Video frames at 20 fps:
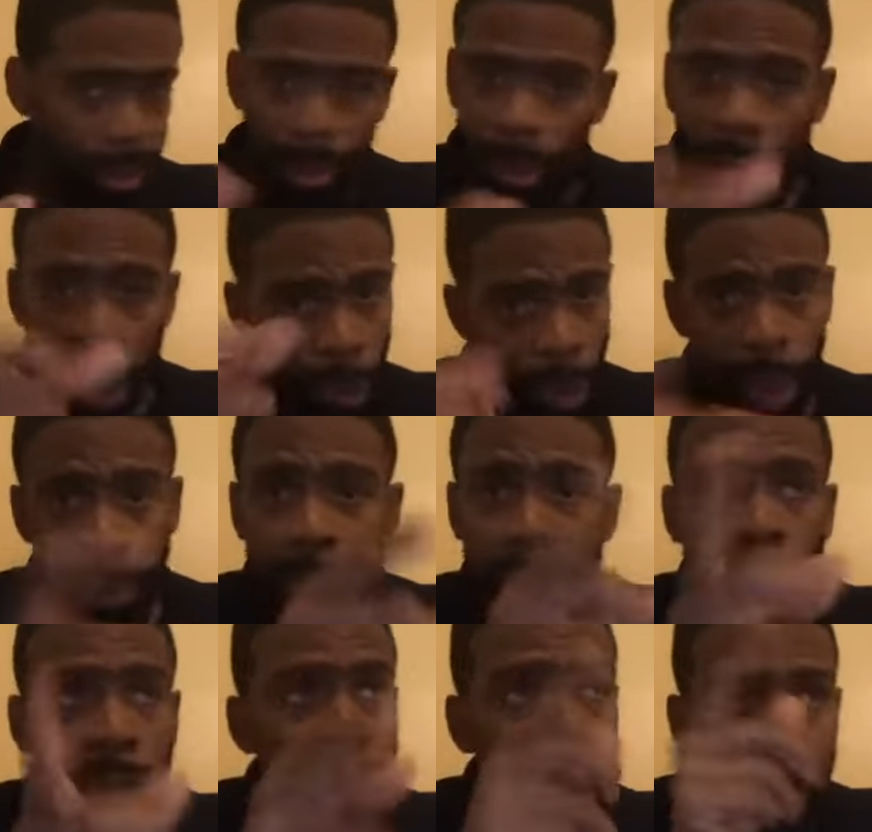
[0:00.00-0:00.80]
And we're going to
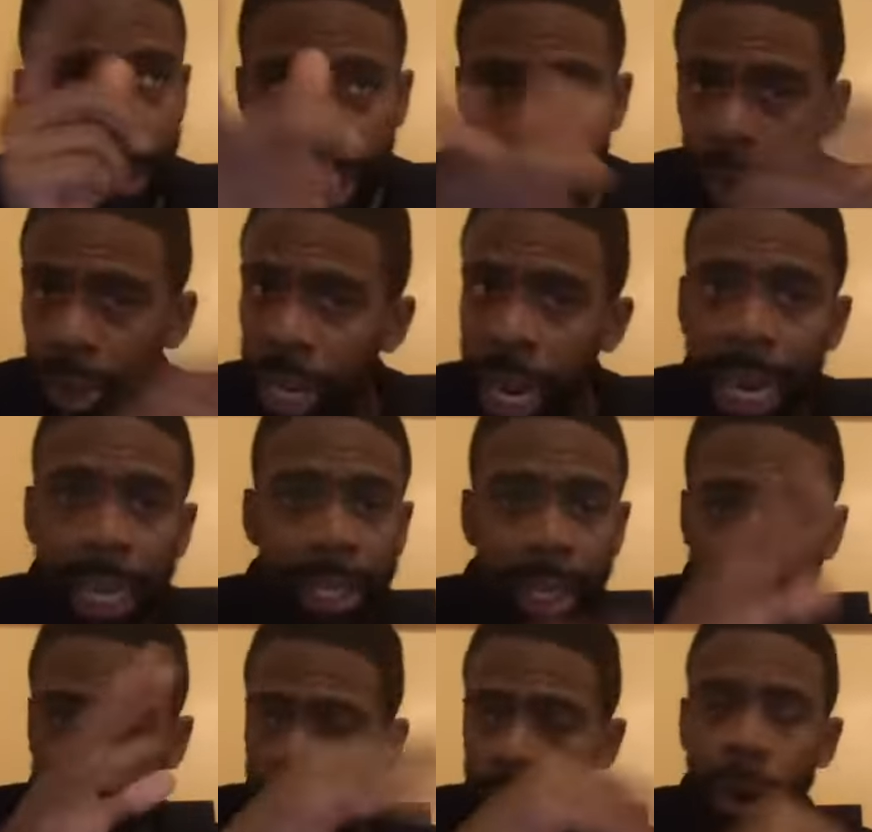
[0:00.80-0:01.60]
be talking about Maynard
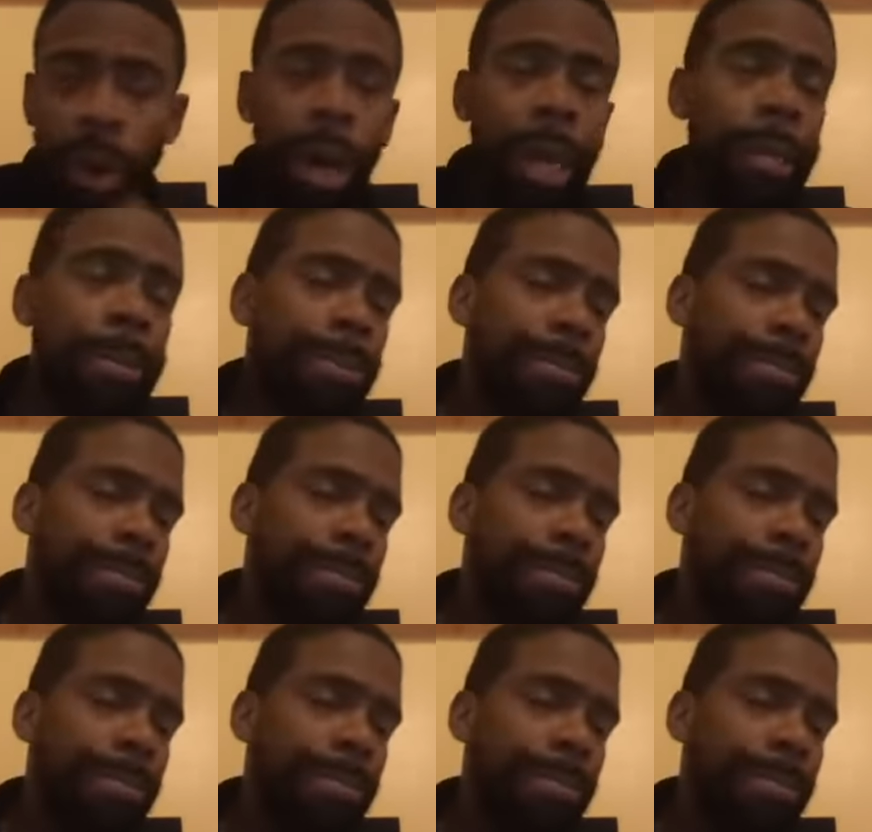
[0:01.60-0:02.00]
Jackson later on.